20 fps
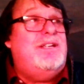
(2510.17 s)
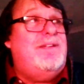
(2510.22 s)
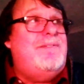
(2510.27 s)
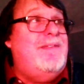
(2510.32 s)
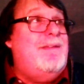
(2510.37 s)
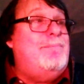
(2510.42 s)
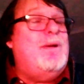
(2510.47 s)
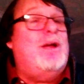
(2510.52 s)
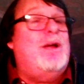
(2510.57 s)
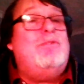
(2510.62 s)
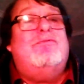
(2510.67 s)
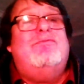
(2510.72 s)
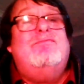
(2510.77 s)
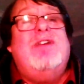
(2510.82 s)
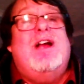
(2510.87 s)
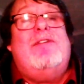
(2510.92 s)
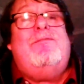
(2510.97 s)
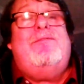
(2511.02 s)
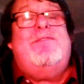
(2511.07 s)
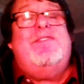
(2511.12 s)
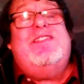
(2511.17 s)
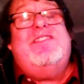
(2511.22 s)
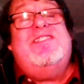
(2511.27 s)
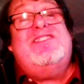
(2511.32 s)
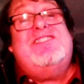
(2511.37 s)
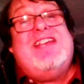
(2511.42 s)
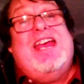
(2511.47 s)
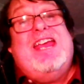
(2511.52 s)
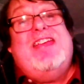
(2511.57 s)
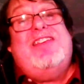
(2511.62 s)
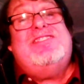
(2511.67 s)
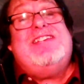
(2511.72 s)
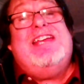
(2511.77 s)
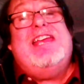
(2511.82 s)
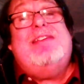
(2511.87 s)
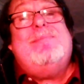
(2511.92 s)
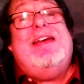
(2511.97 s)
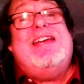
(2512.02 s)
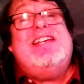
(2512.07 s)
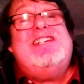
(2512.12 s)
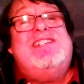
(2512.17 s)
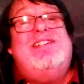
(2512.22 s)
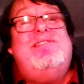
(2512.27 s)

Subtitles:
They're both roughly the same age.